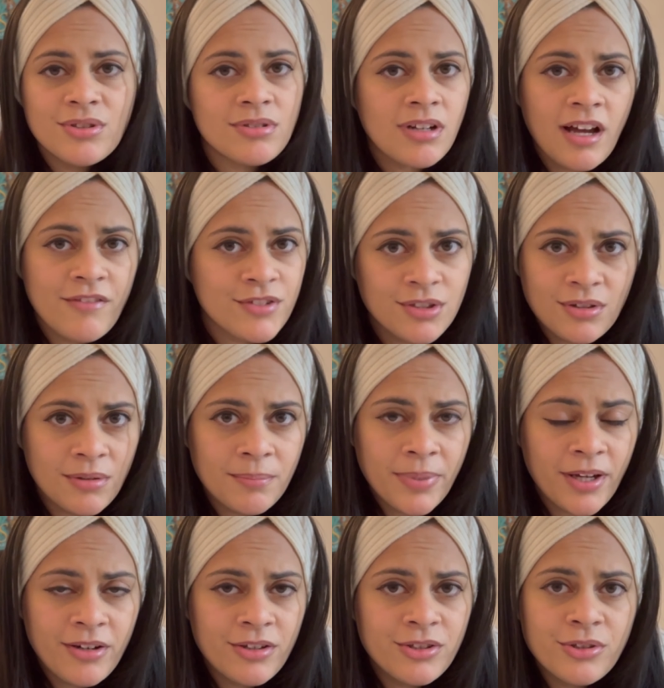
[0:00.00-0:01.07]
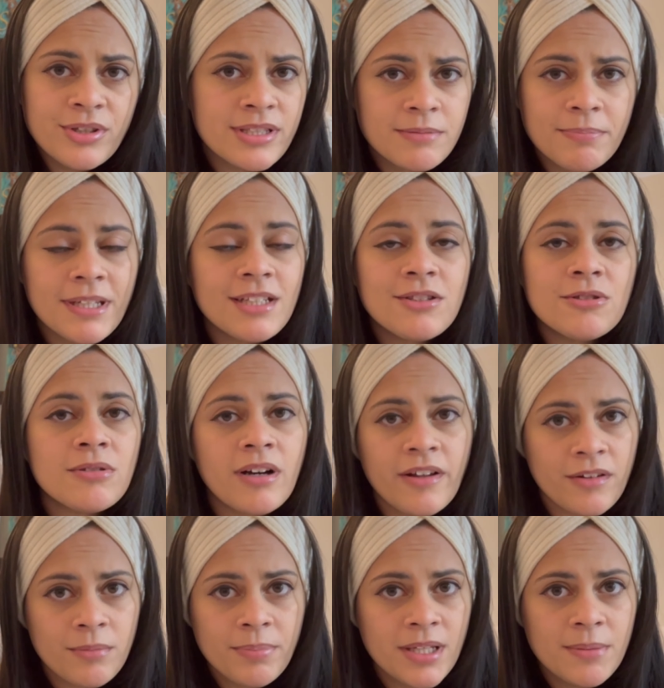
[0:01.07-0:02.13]
don't have to compare your speed to
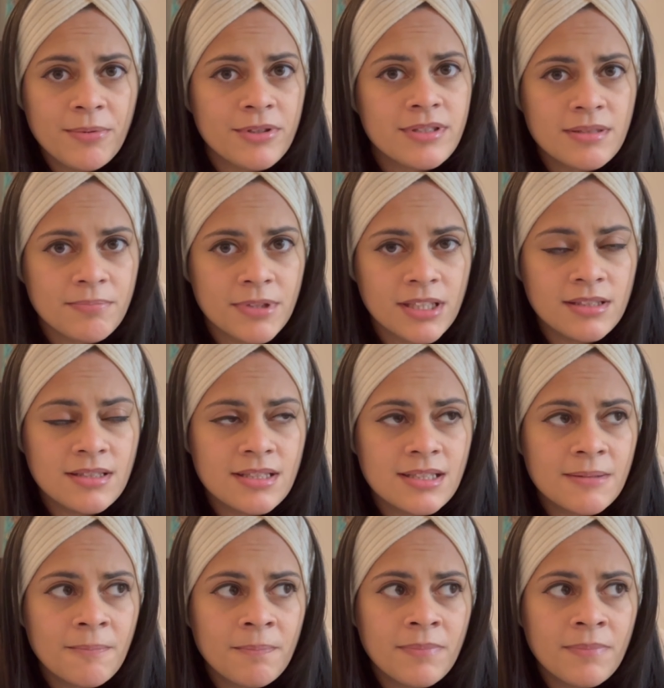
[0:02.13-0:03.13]
other people's speeds.